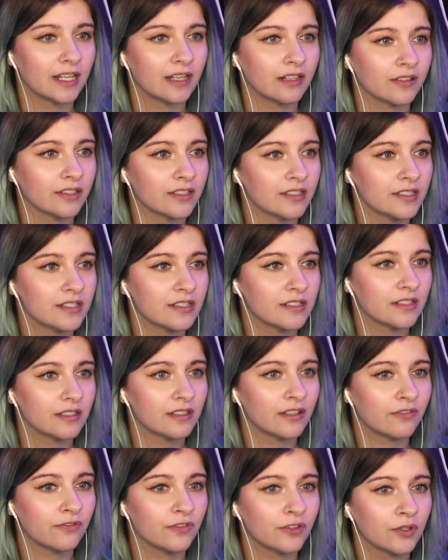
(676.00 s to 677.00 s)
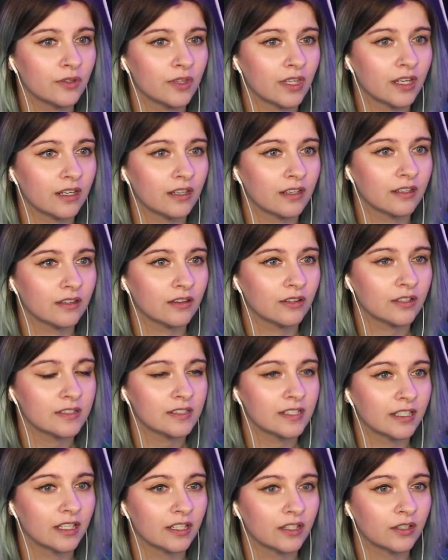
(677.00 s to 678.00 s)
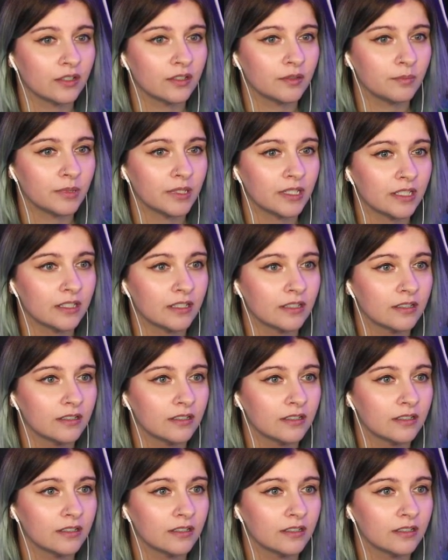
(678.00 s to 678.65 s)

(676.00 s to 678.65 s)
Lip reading: There's a few that it looks like it could be.